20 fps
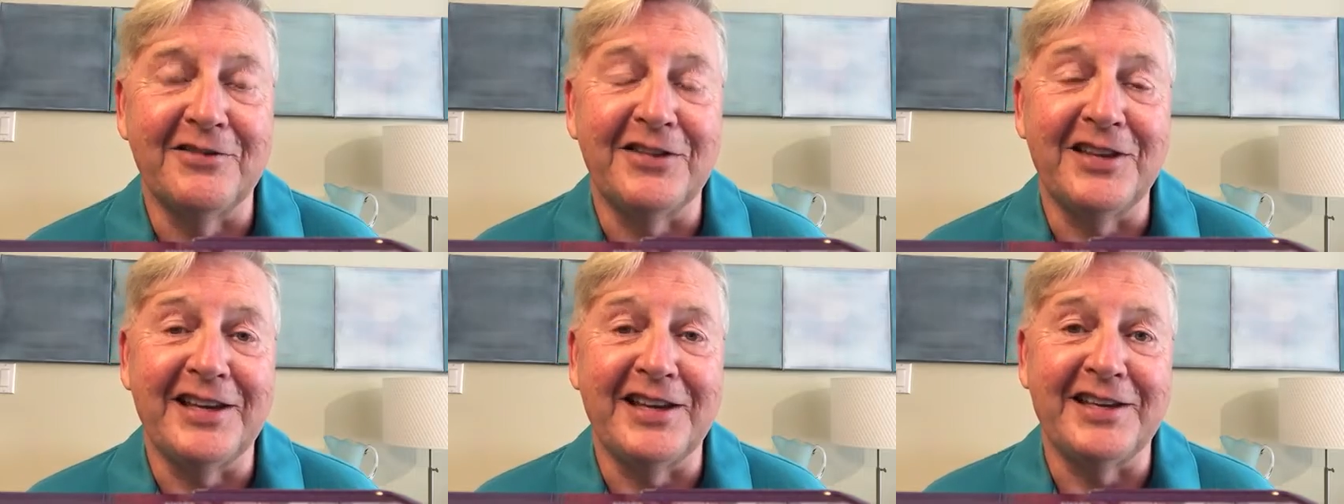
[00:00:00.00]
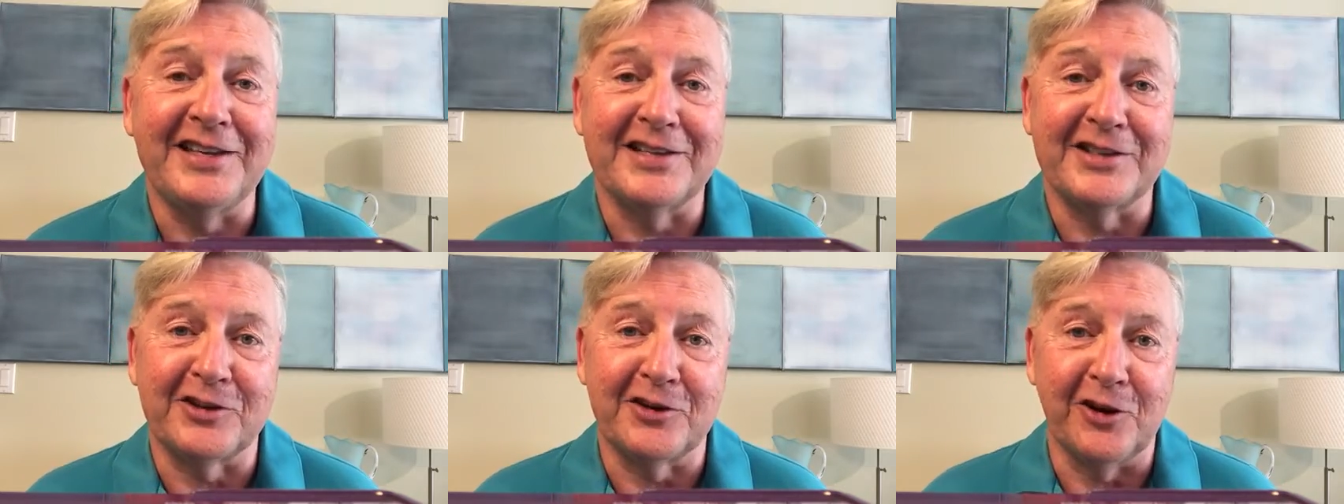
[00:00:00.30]

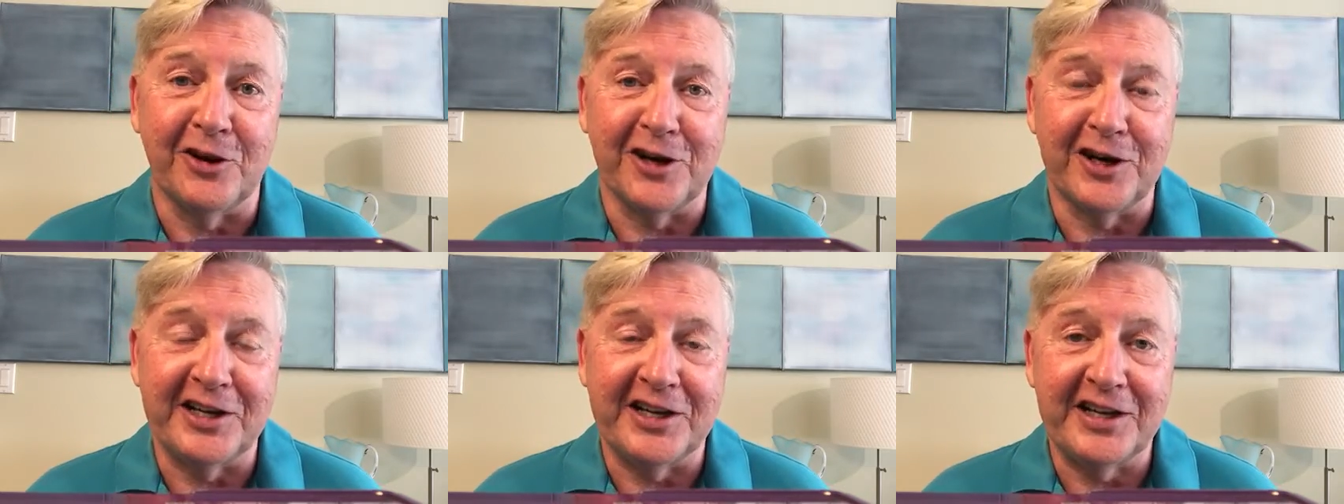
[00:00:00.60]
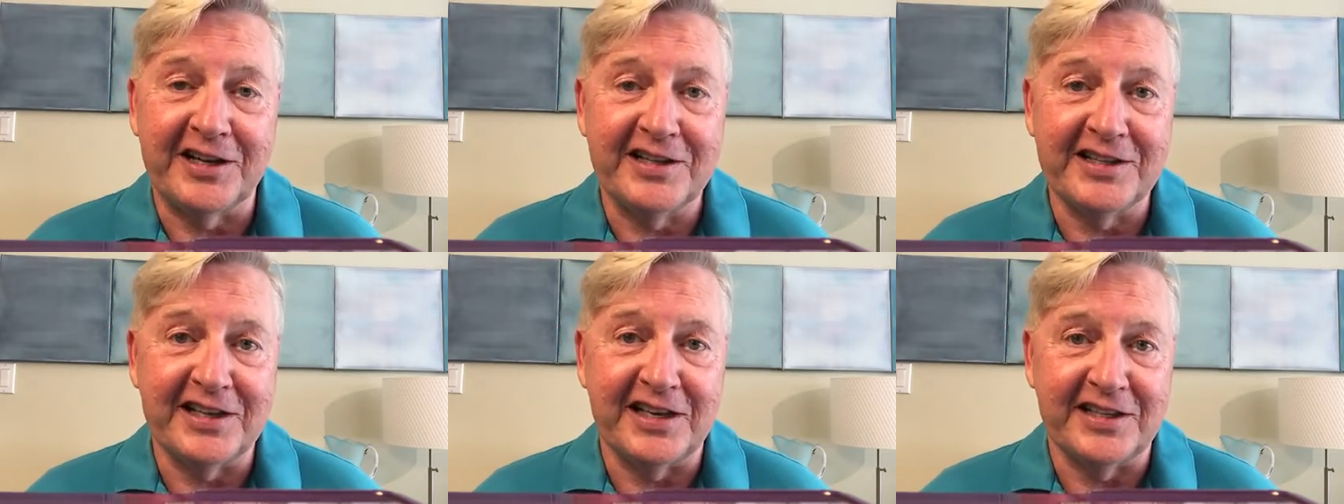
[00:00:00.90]
these
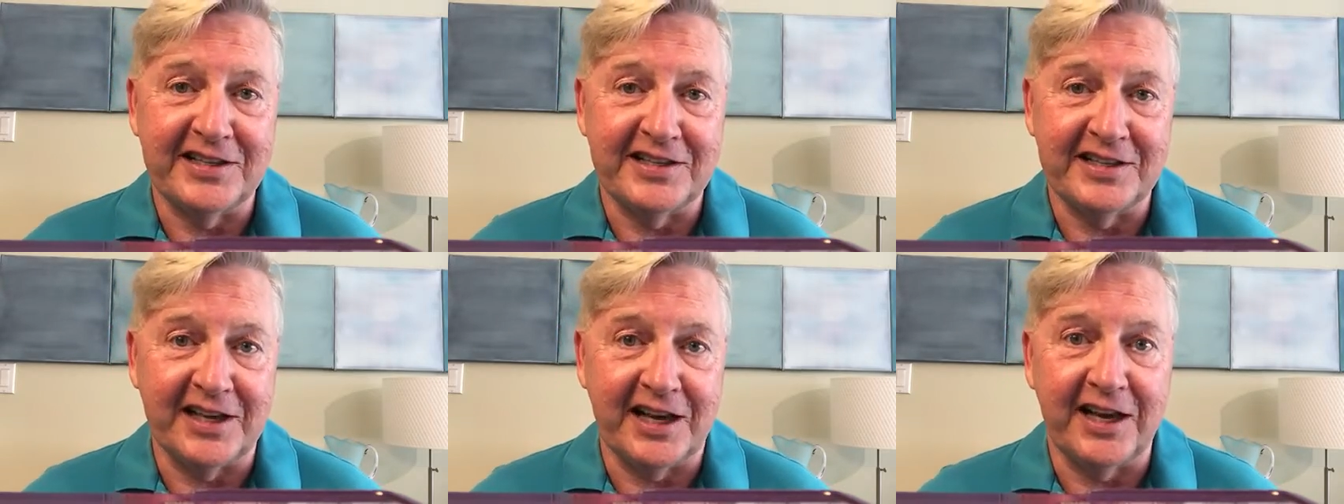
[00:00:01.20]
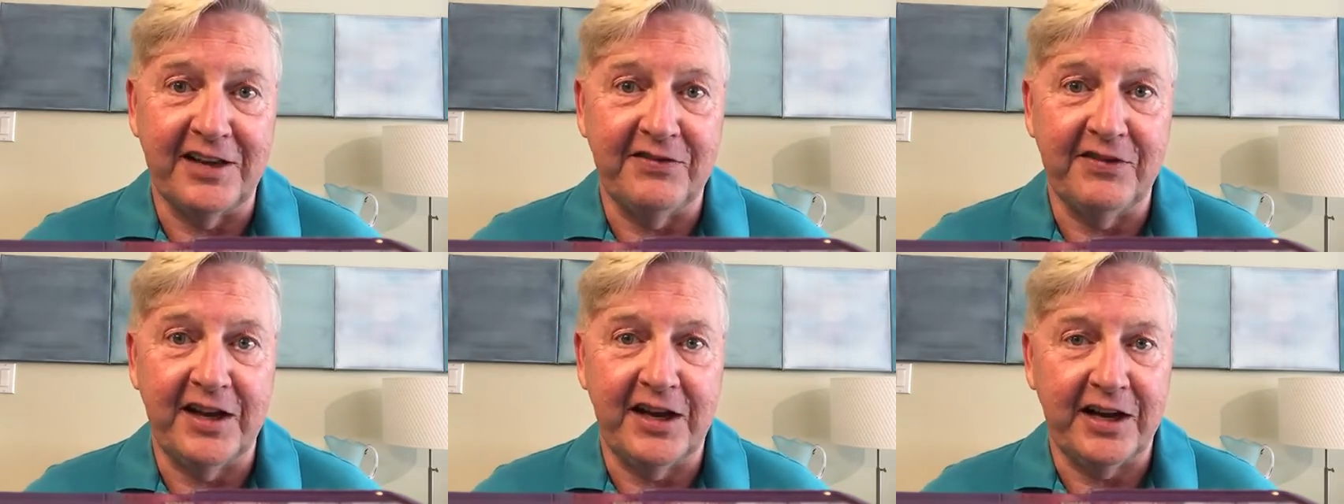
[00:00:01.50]
guardians had
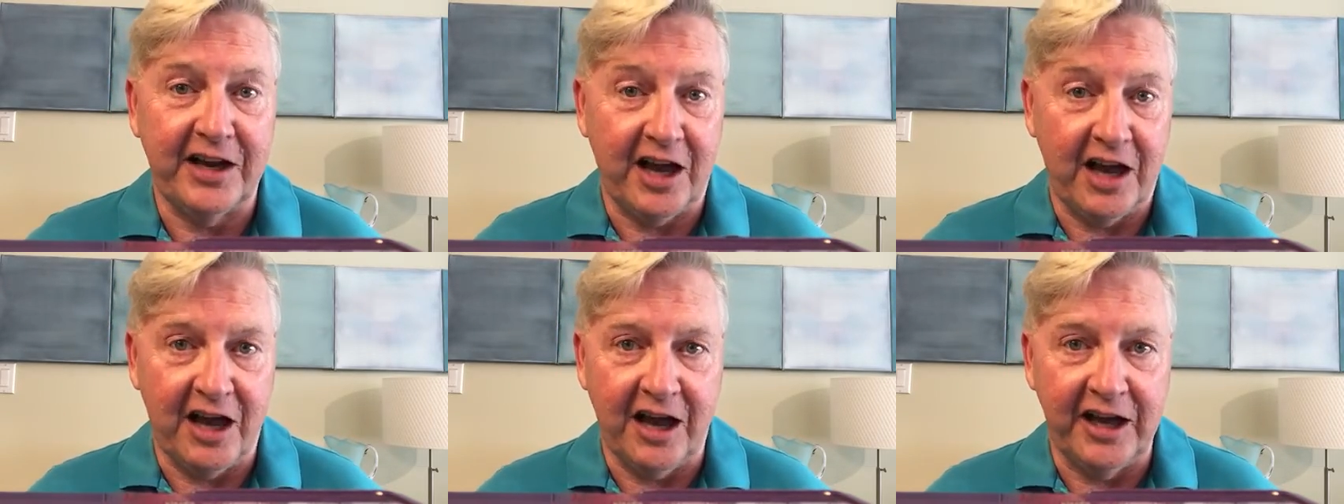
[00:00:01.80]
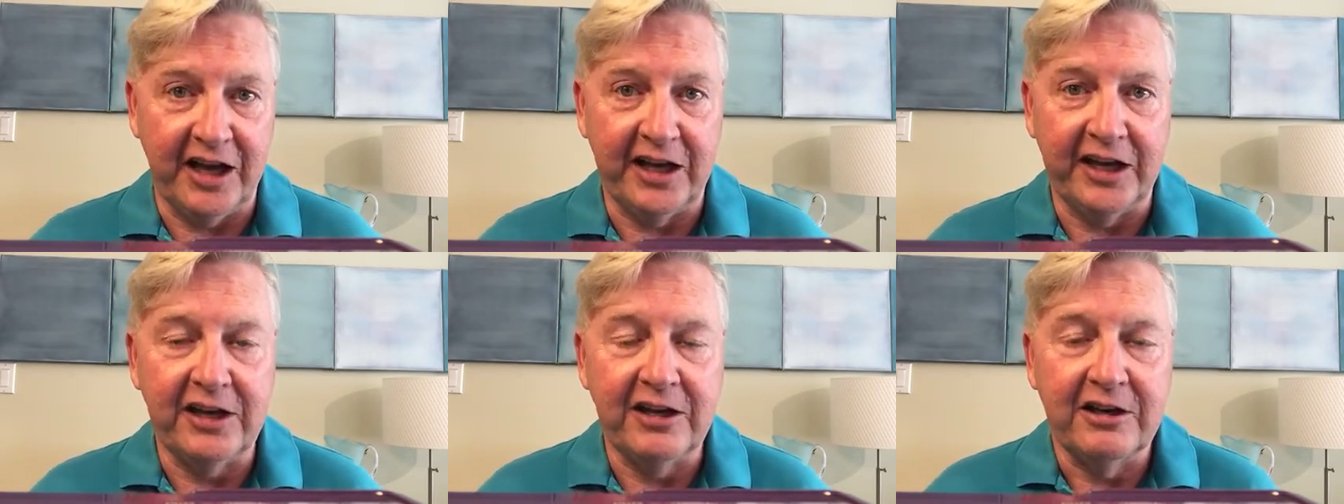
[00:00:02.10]
said that
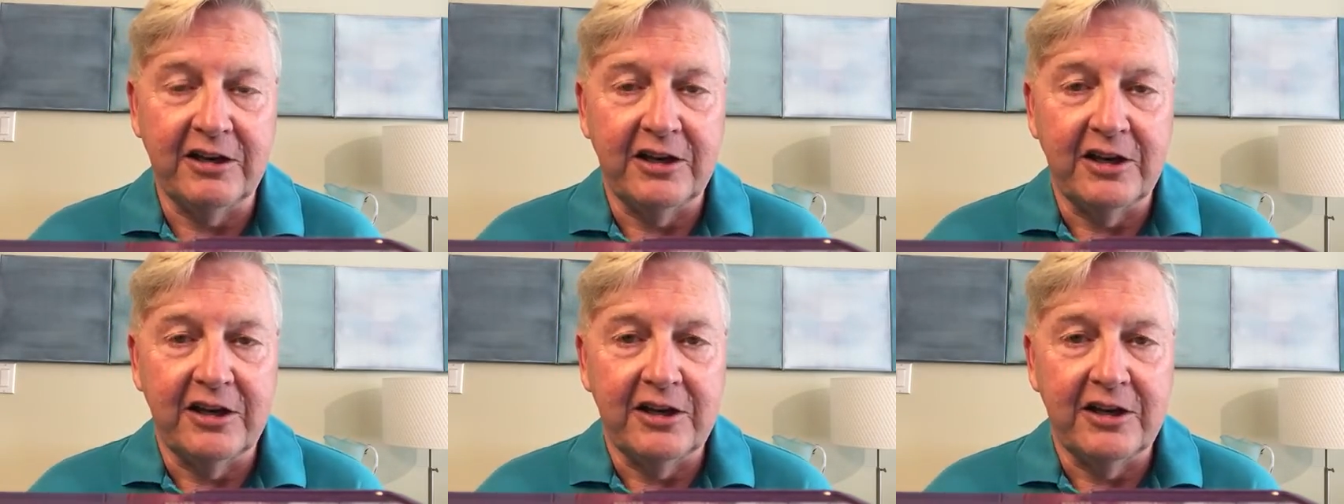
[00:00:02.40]
I